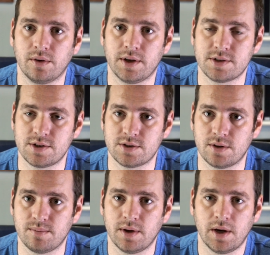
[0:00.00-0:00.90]
on their
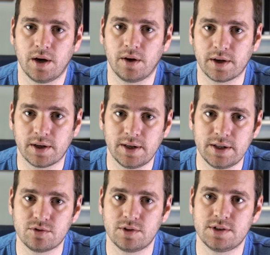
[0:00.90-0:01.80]
system and I can
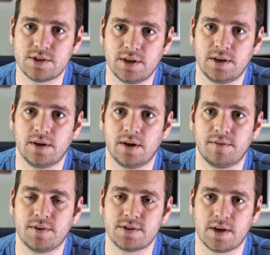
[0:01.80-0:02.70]
literally see
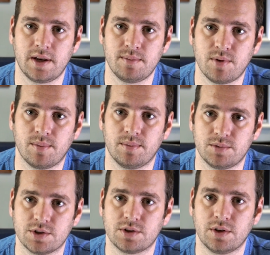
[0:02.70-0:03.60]
if there's any problem
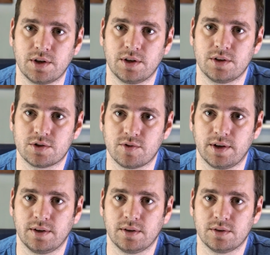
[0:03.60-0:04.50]
just looking at the
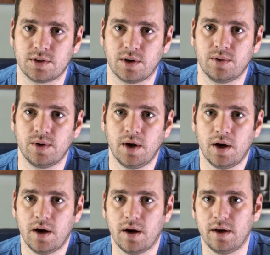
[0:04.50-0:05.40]
screen. So
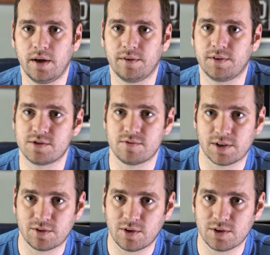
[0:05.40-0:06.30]
if there's a
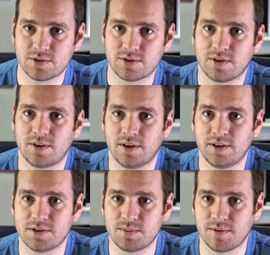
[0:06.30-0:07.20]
red cross, it
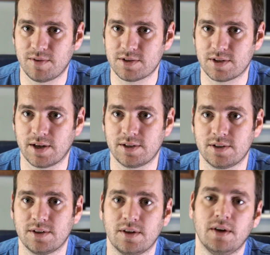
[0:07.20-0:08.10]
needs to be
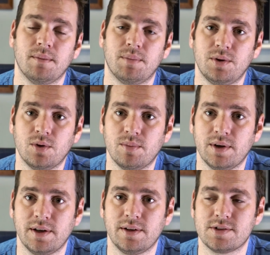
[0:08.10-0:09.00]
investigated. But
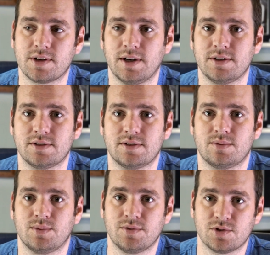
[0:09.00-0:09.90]
normally in this case
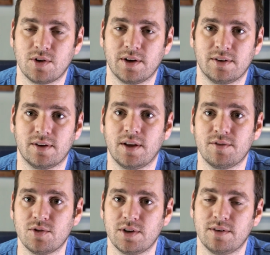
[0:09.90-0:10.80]
with Strident, they've
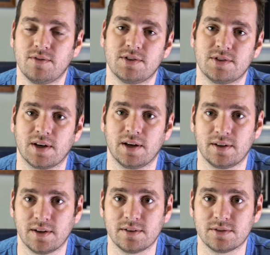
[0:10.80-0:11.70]
already
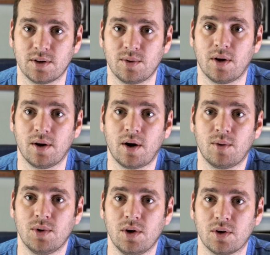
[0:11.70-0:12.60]
investigated it. So I, I
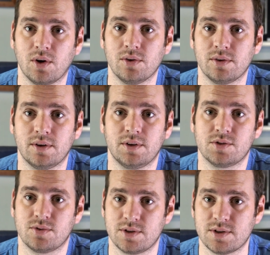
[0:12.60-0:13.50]
will log on and there's
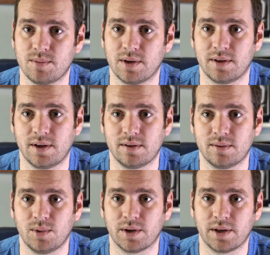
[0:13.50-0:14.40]
already someone there
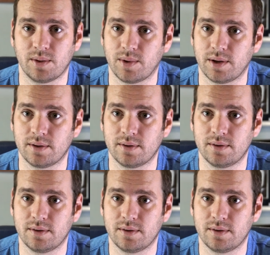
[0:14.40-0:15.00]
working away.